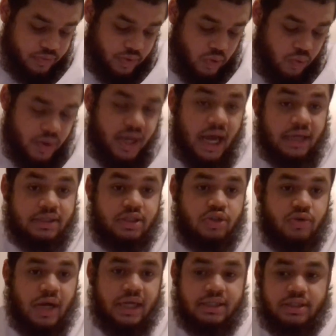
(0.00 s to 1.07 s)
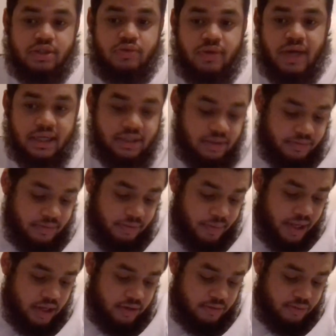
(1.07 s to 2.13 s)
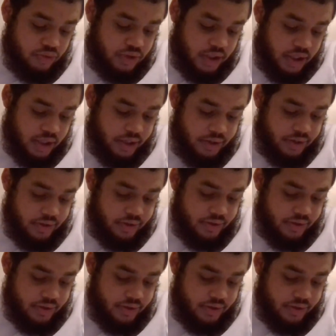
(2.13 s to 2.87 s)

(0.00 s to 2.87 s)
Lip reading: You got some debatables here.